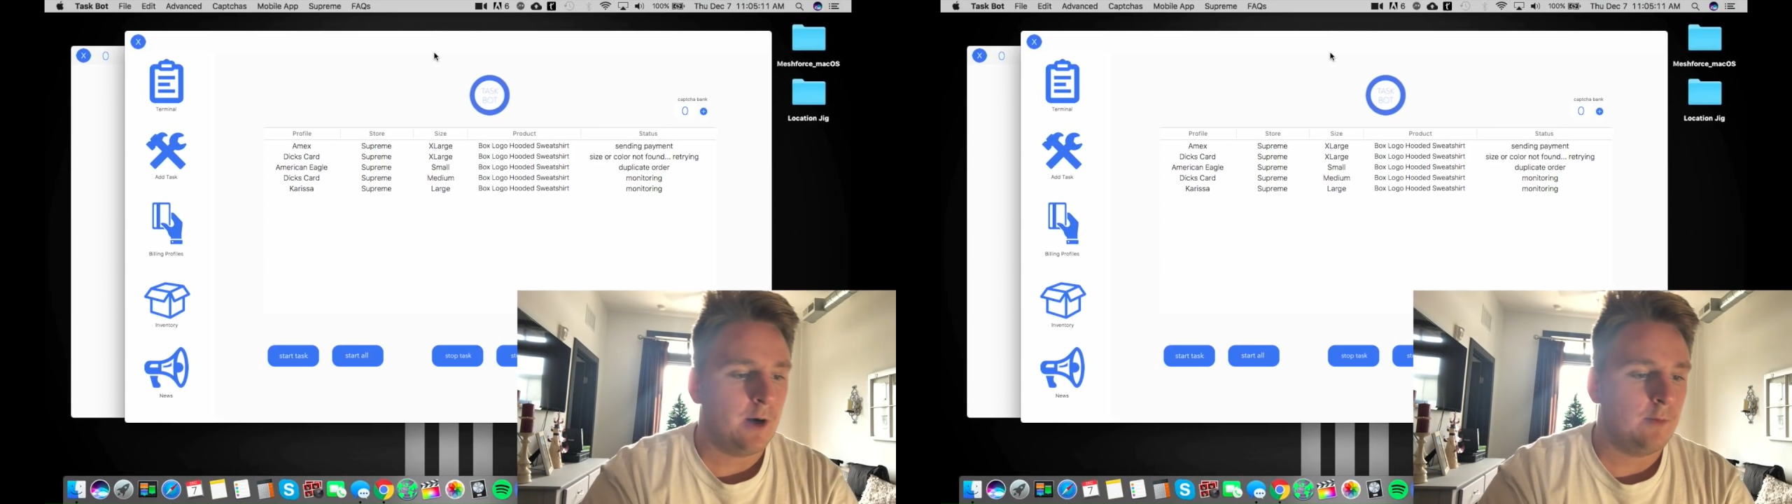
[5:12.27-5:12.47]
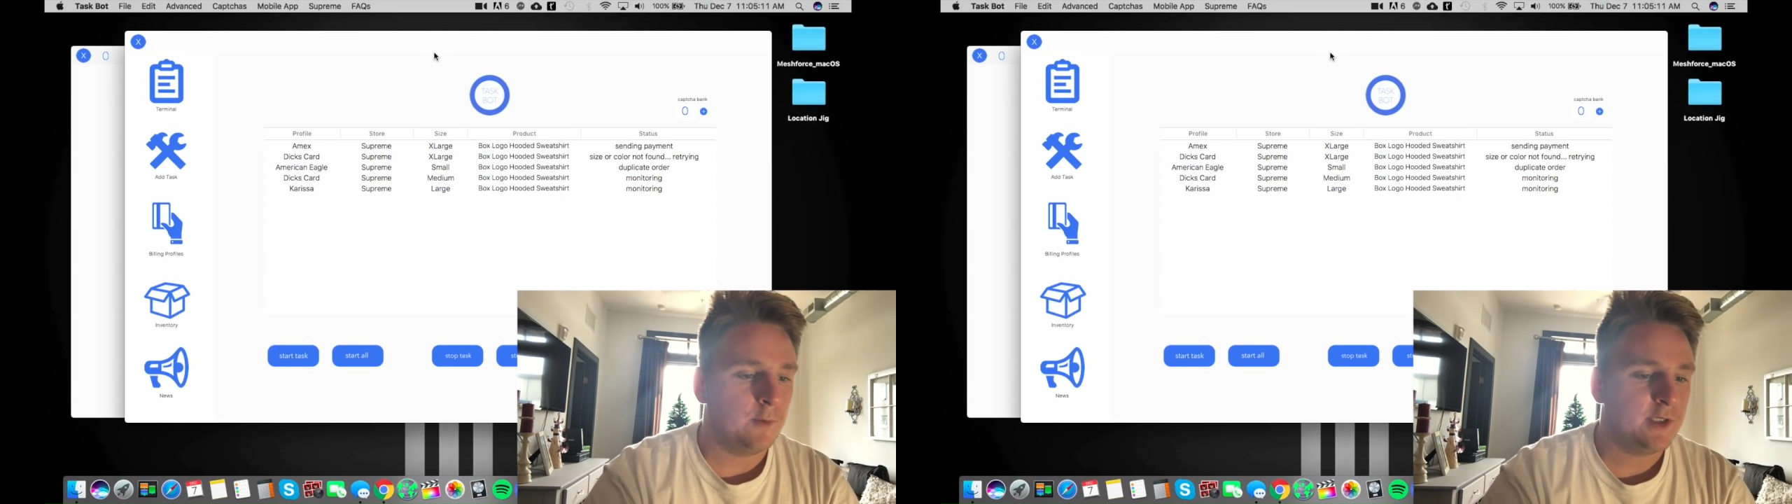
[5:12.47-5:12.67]

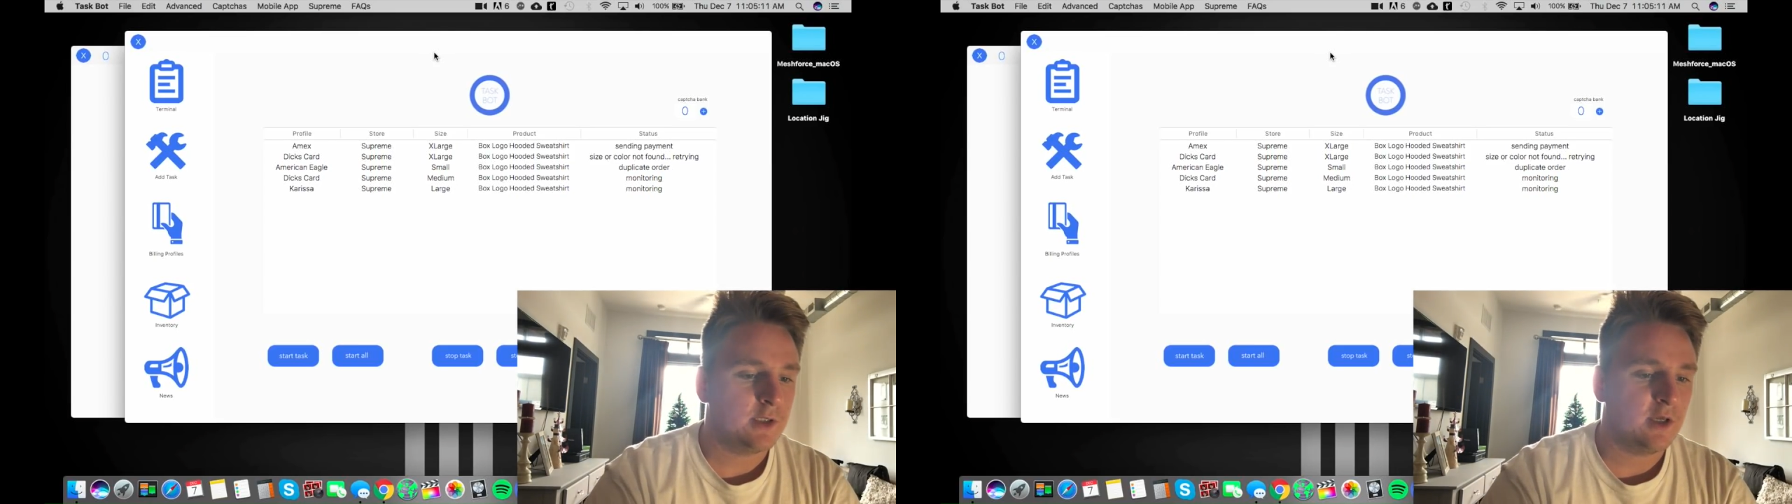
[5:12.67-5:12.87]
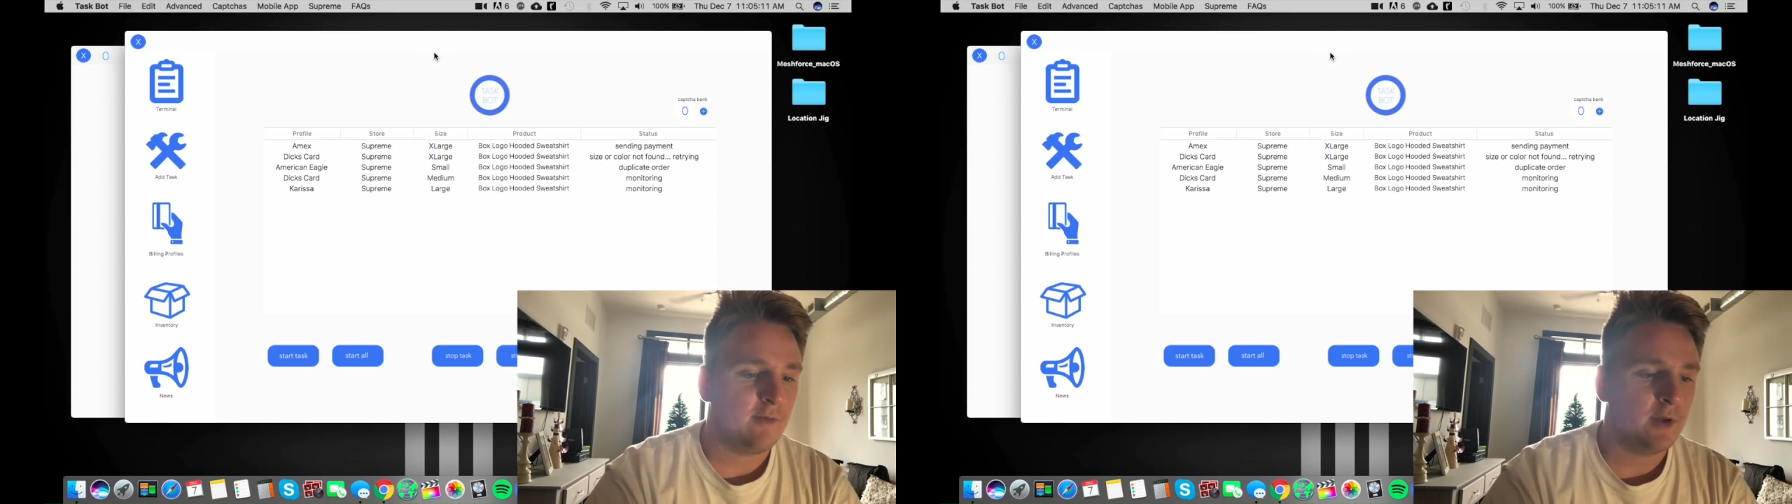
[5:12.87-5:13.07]

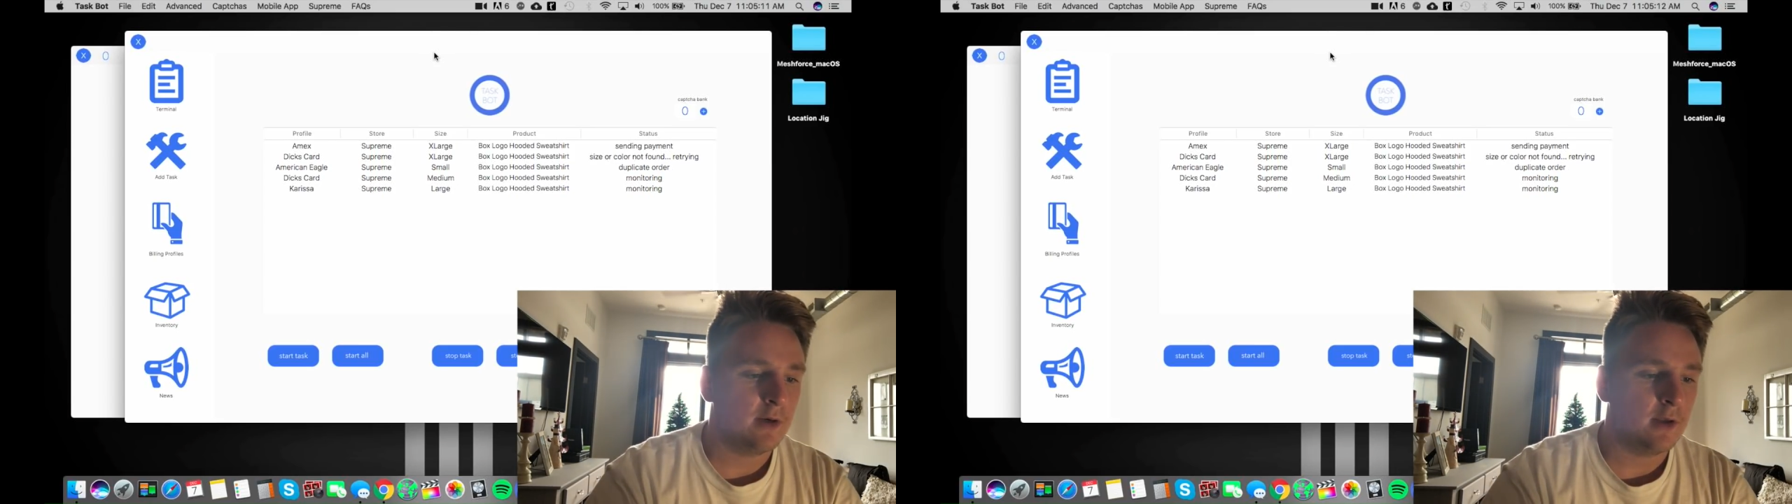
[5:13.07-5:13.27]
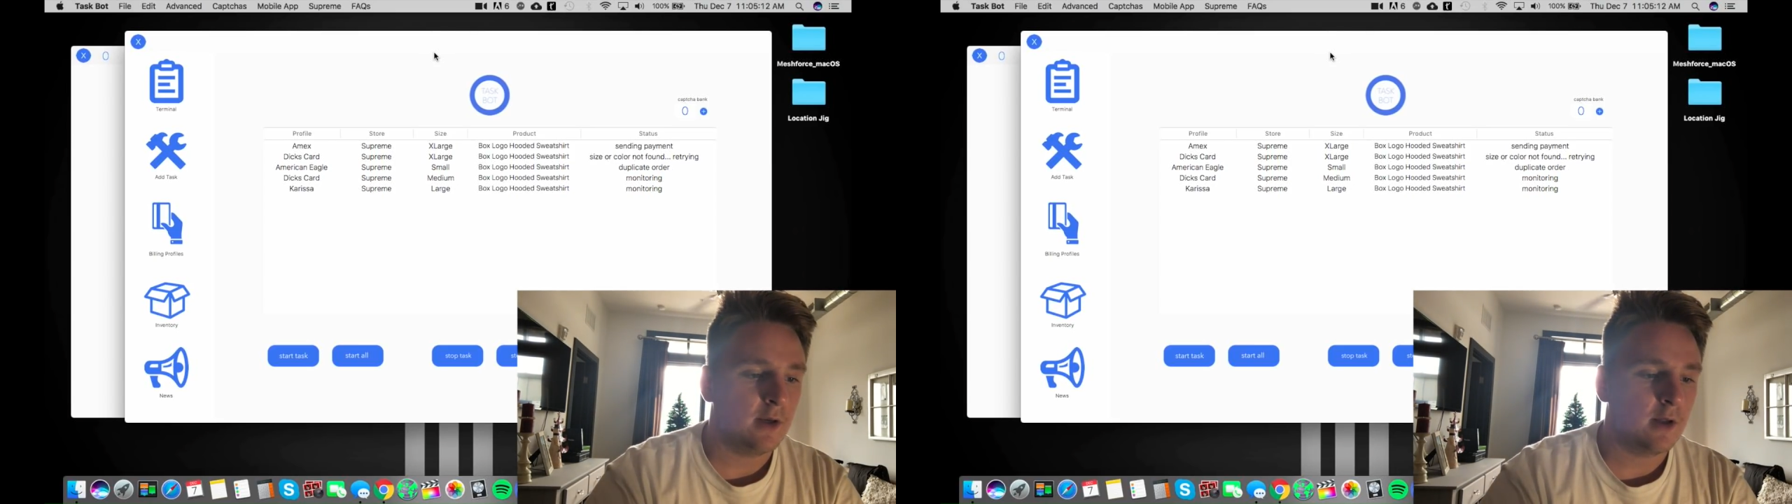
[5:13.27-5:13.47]
Recently, I've
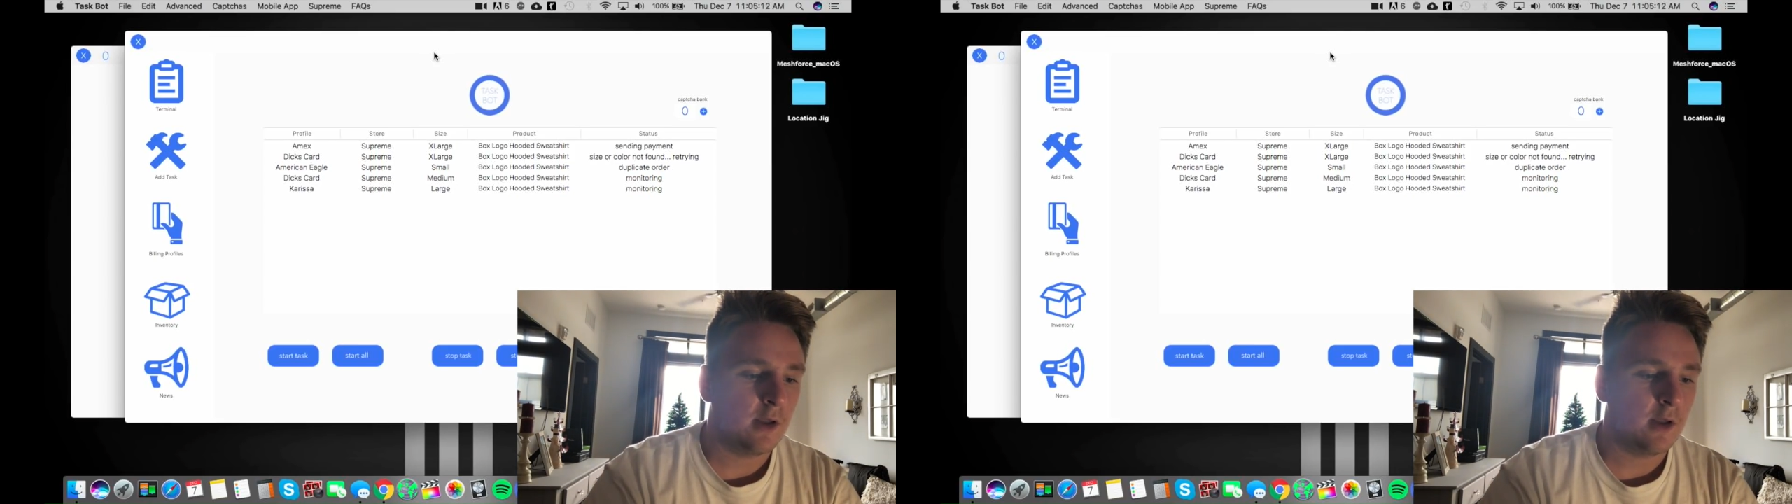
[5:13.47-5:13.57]
been getting